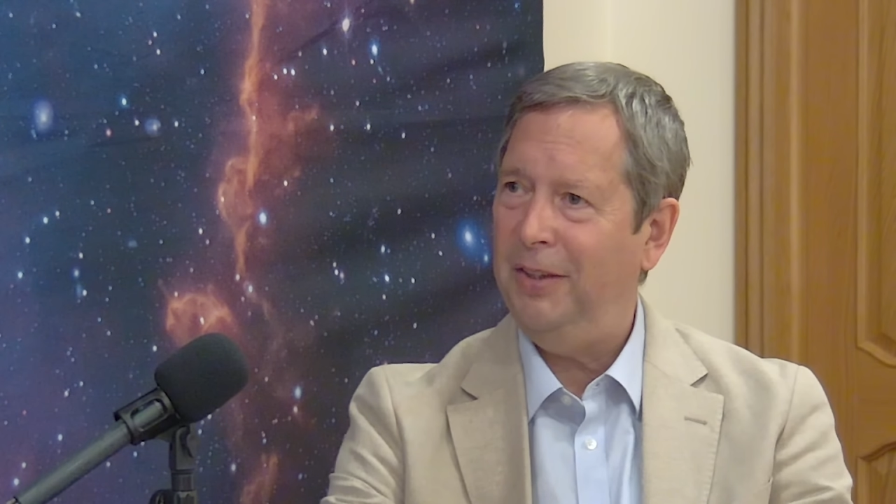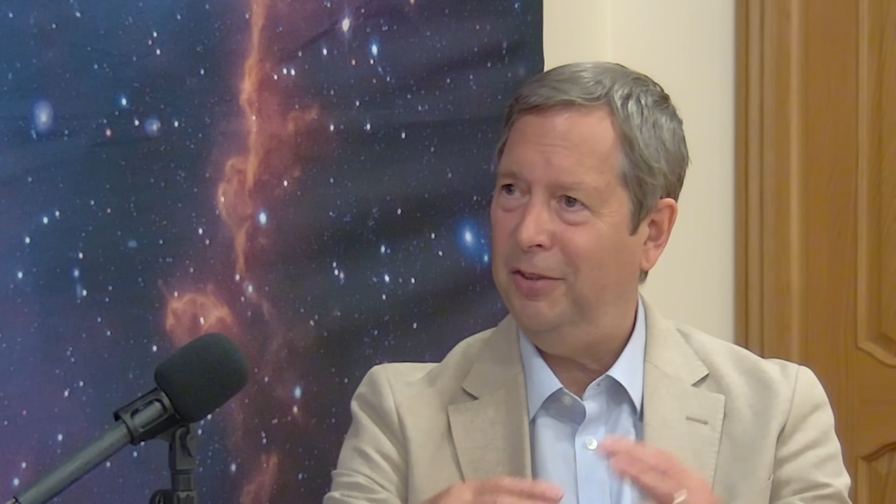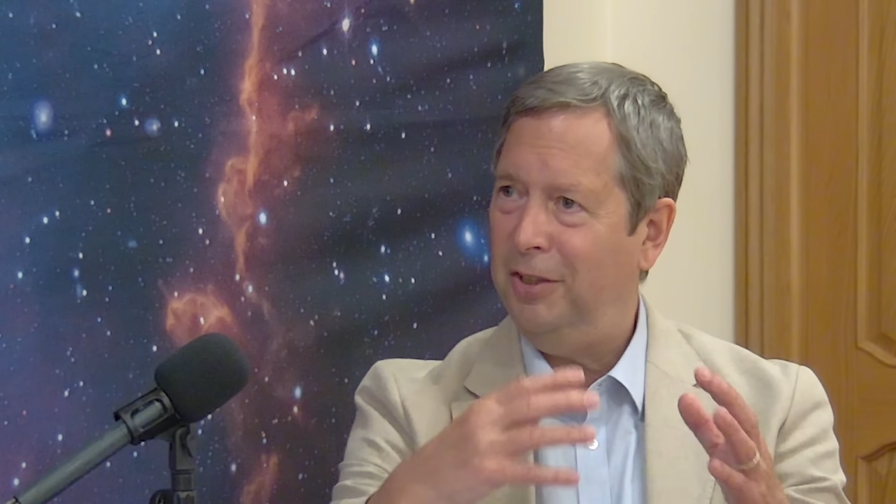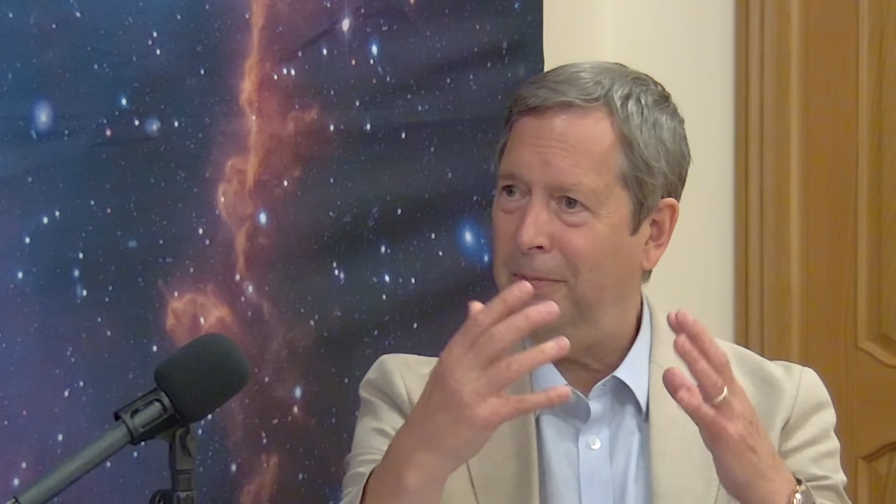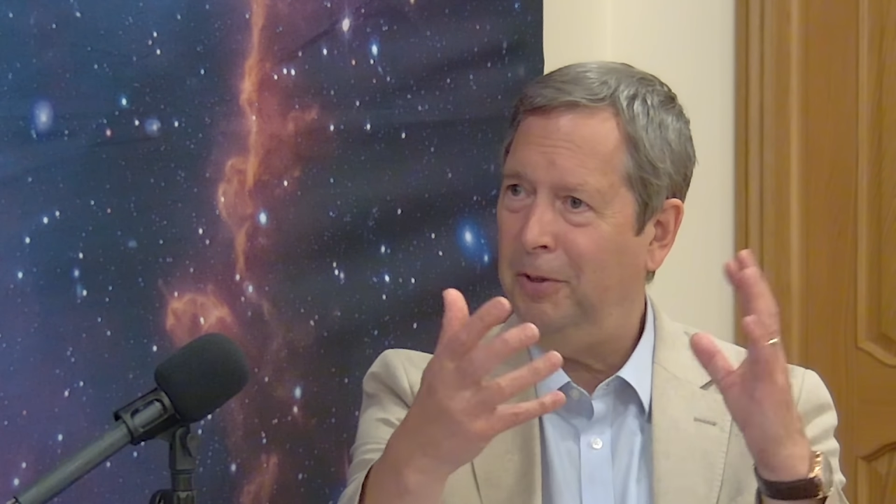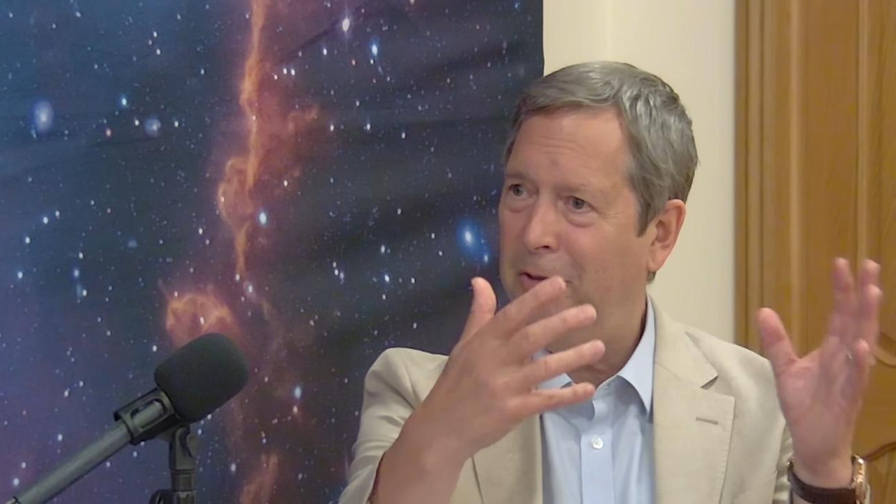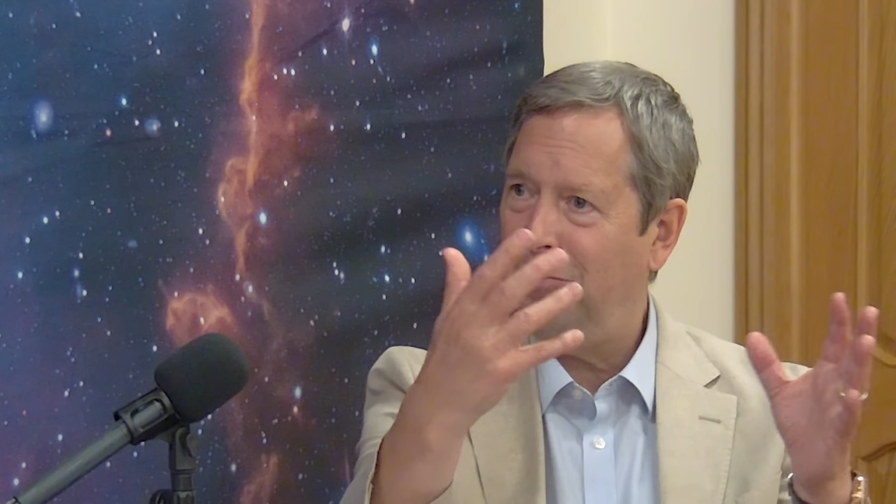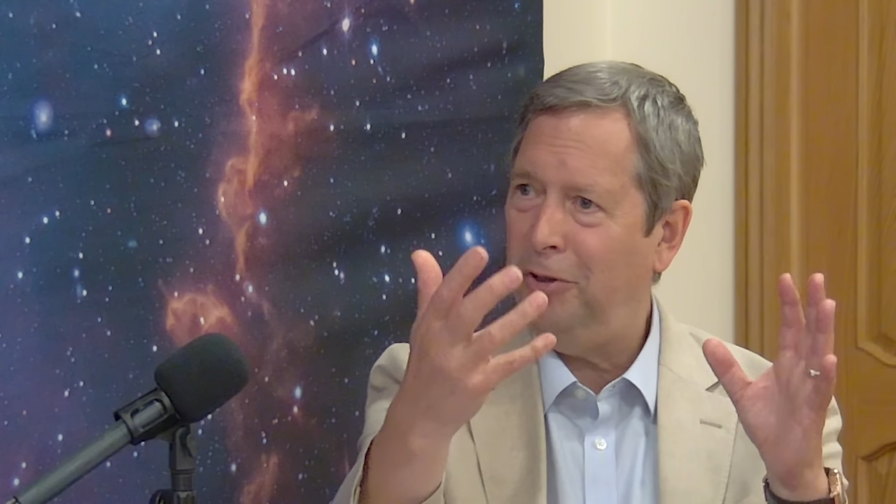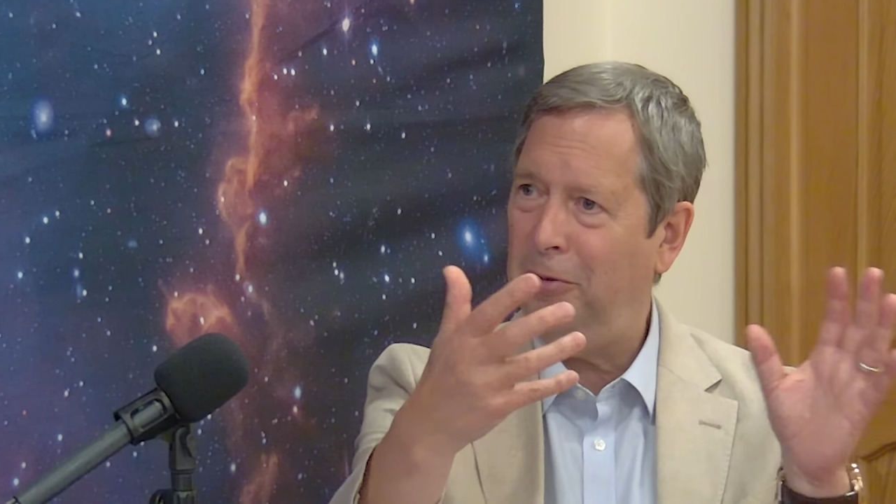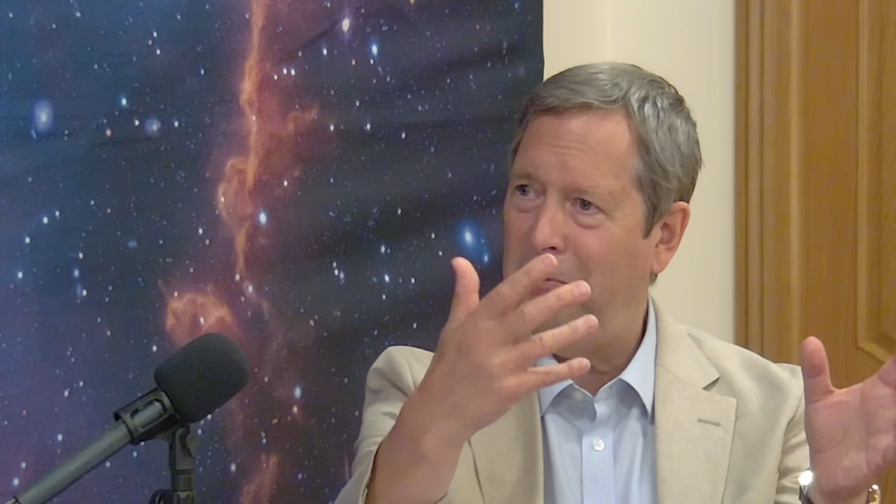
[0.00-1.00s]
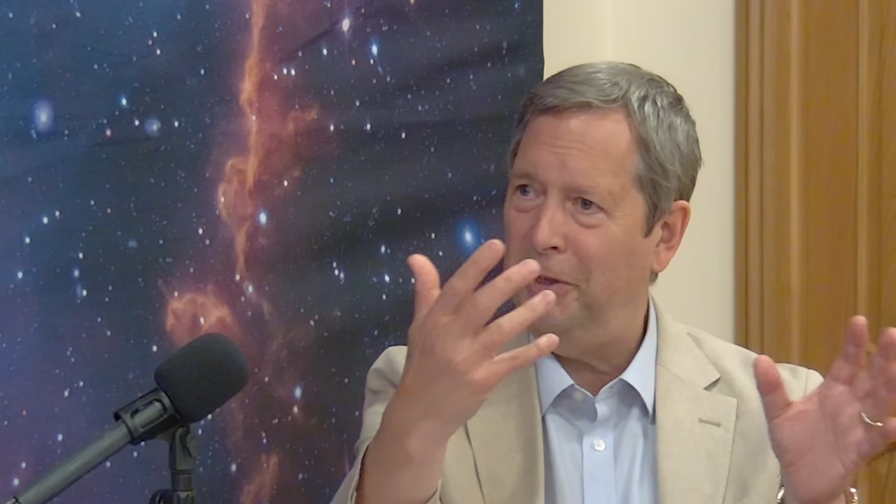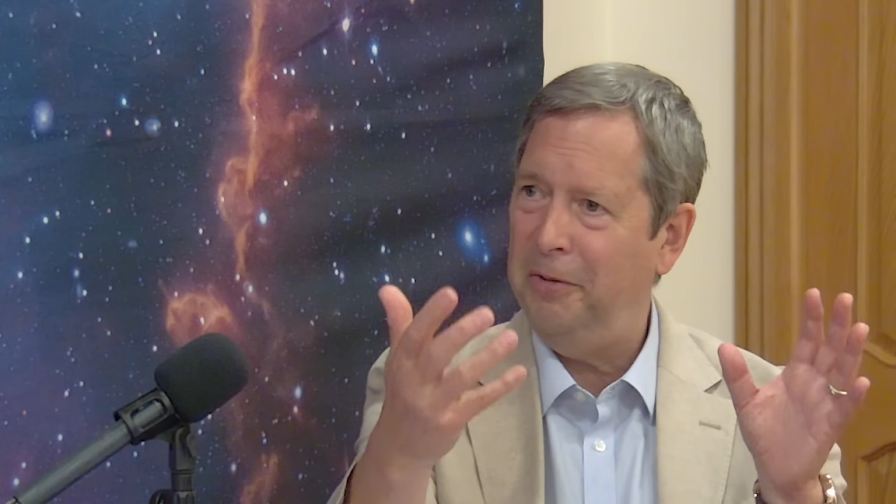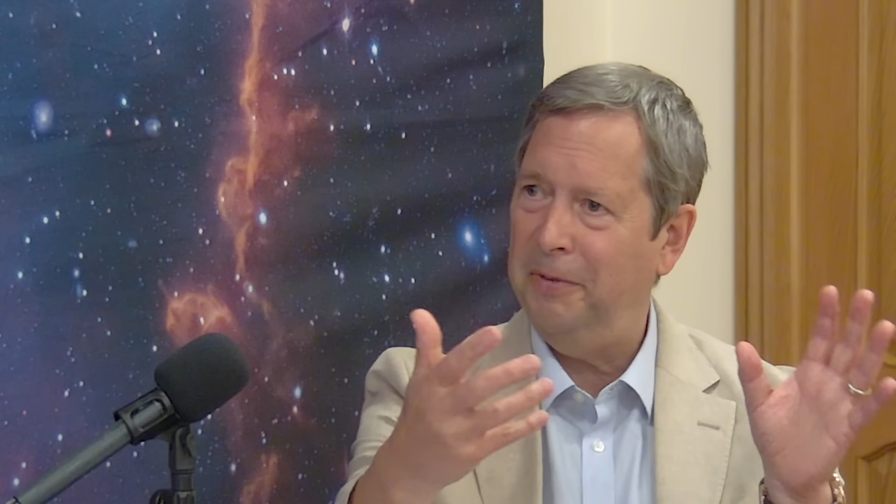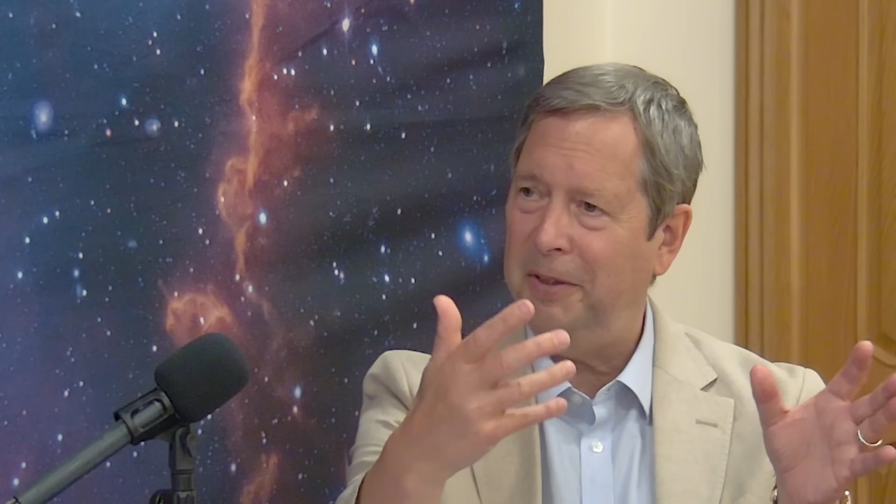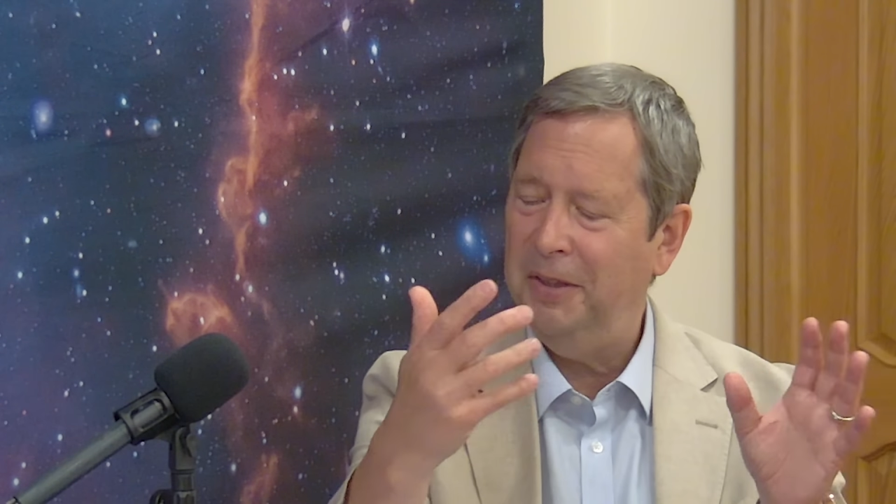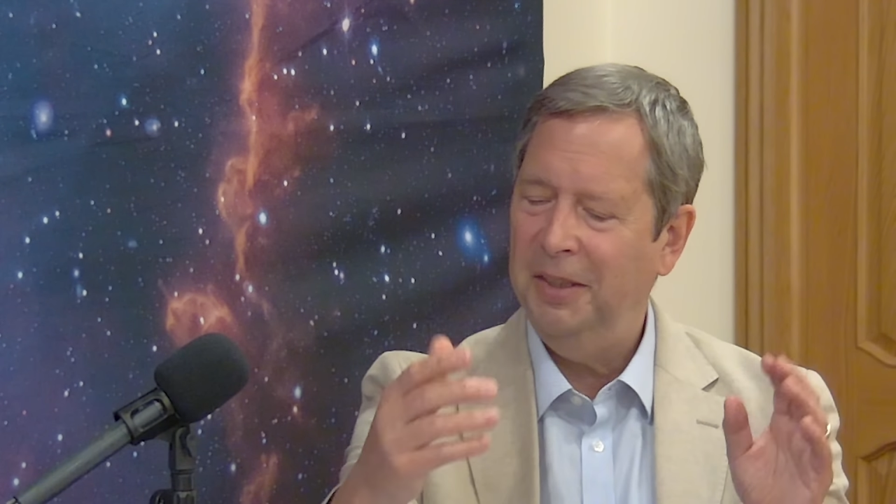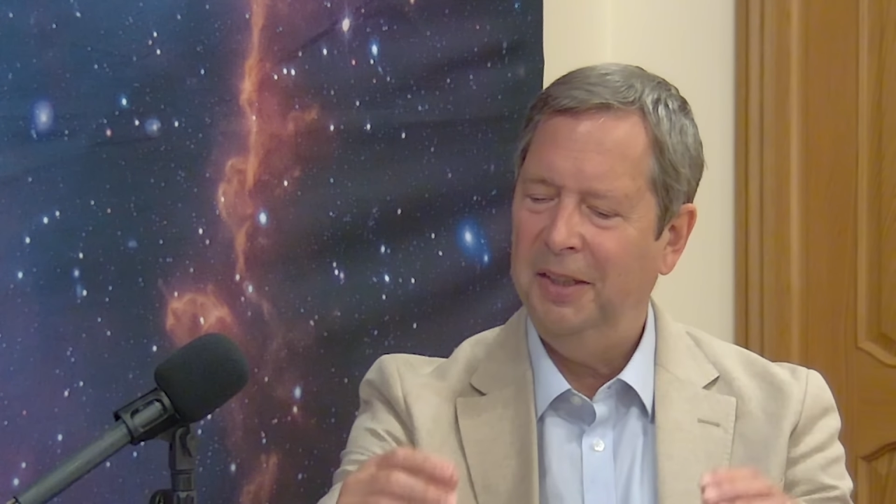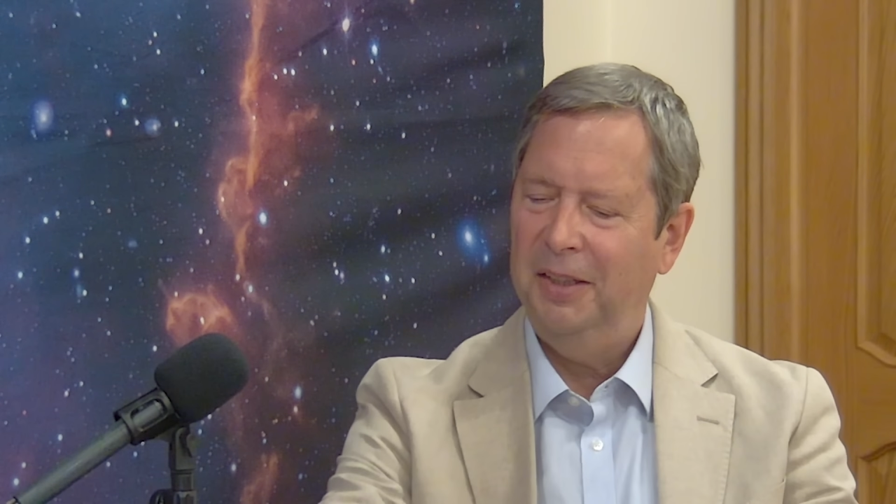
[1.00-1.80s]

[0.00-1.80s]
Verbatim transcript: there is some control over, yeah.